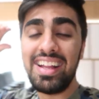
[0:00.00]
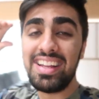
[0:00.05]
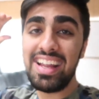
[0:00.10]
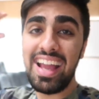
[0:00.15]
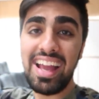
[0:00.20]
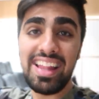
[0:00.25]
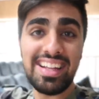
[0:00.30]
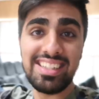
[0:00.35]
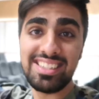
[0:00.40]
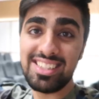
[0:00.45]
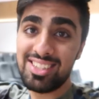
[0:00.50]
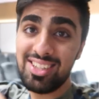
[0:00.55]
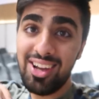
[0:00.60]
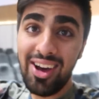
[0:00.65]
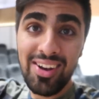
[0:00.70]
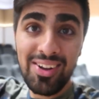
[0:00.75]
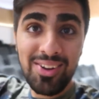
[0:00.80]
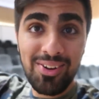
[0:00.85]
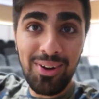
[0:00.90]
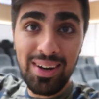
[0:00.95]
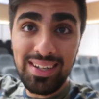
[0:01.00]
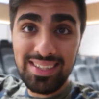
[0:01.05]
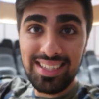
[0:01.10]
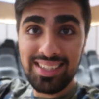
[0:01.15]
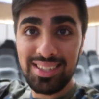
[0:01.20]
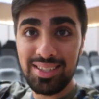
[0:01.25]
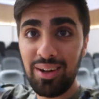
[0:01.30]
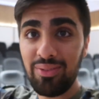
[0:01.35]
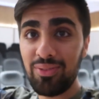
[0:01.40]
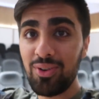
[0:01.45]
yeah, there's a ton of crazy
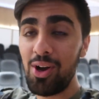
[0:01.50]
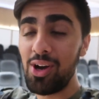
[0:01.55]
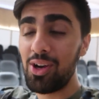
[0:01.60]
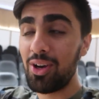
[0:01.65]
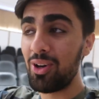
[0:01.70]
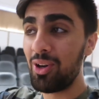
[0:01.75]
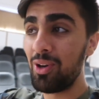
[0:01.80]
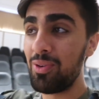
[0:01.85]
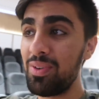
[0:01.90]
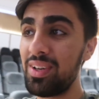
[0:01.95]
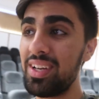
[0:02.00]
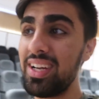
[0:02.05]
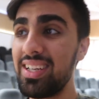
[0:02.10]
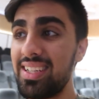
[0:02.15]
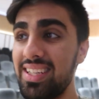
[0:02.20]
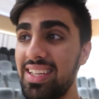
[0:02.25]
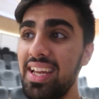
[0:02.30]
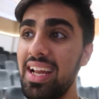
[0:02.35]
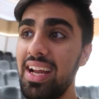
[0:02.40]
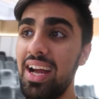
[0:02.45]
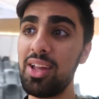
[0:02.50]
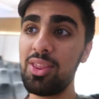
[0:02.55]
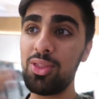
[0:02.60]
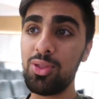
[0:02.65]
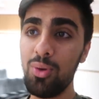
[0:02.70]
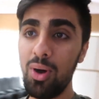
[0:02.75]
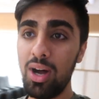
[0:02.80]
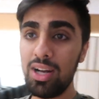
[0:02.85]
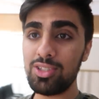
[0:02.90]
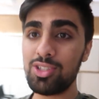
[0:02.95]
stuff going on over here today. I
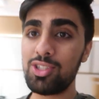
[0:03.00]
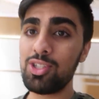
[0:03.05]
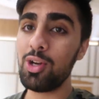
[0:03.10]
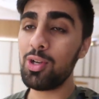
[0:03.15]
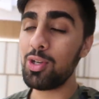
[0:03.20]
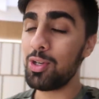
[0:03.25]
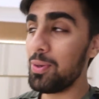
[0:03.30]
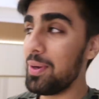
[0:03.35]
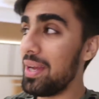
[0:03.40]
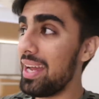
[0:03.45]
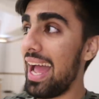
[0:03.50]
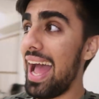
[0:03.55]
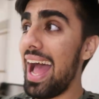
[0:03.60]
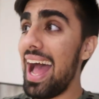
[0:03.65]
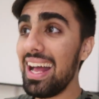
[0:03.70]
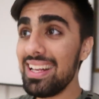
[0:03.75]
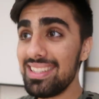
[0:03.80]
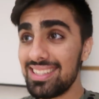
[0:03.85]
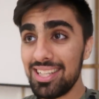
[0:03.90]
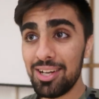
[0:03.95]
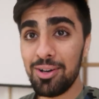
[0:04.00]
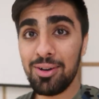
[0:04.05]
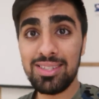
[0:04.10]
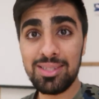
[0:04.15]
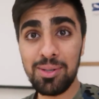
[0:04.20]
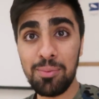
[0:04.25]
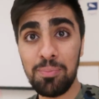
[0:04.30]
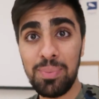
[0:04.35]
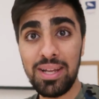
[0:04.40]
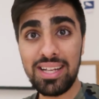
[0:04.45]
thought I'd show you it as there
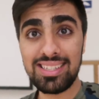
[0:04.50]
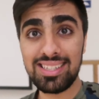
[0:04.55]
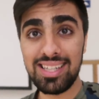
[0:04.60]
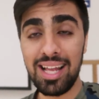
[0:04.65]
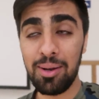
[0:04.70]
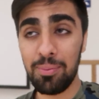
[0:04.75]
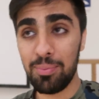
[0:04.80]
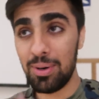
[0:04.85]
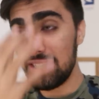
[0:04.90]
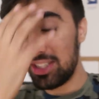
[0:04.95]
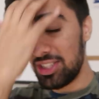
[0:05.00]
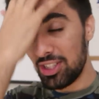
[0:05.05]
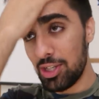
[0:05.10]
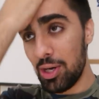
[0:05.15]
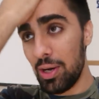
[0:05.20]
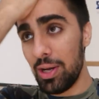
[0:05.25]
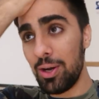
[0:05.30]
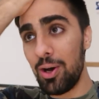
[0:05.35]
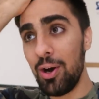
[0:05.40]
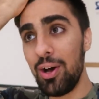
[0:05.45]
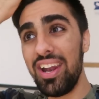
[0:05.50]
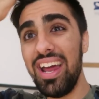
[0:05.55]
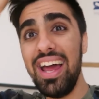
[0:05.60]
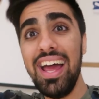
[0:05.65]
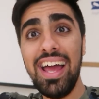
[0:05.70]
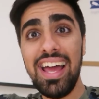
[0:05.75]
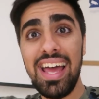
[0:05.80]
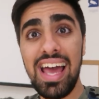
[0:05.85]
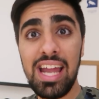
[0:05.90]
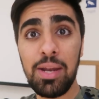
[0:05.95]
is a big celebration going on.
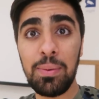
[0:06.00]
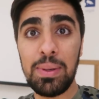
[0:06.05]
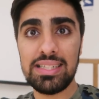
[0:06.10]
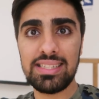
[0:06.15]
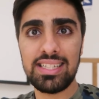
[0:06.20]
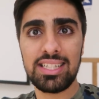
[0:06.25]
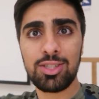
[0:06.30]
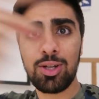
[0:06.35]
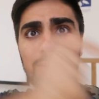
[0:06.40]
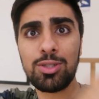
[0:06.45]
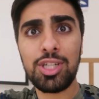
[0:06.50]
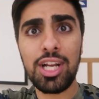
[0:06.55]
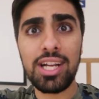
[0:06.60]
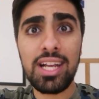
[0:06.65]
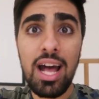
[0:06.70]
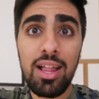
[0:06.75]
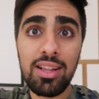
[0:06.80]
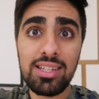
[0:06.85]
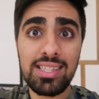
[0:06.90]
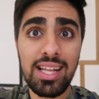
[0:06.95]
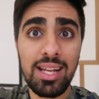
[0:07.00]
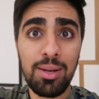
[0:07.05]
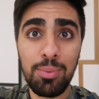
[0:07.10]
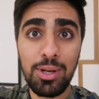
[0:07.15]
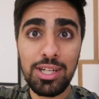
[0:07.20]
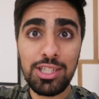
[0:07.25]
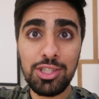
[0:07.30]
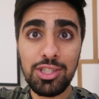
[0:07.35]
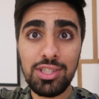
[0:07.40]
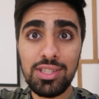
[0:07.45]
Anyways, let's go check out the
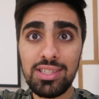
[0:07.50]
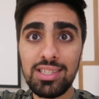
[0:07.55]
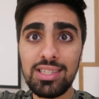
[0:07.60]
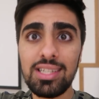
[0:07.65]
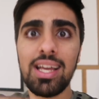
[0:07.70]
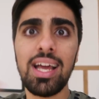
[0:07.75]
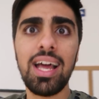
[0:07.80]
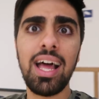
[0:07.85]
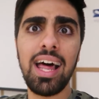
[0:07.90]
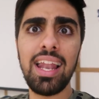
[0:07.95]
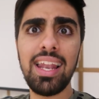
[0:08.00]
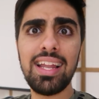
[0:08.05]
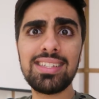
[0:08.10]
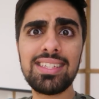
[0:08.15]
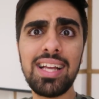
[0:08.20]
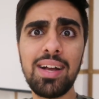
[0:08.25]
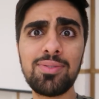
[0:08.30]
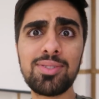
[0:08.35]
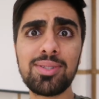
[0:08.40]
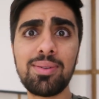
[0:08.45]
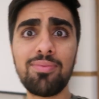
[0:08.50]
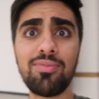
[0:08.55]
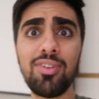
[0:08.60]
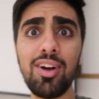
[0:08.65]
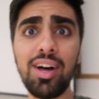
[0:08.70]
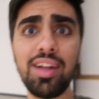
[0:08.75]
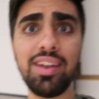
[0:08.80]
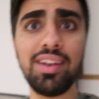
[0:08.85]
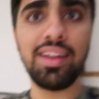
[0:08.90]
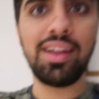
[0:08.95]
celebrations and let's have some
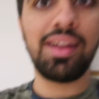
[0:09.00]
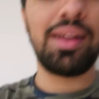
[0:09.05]
fun.